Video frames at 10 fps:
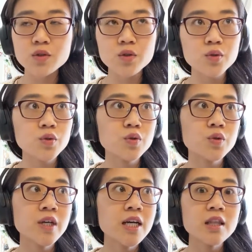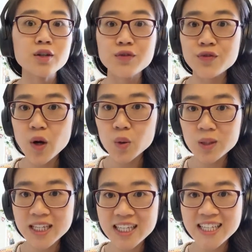to the
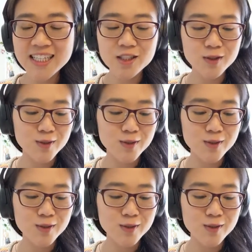Foley,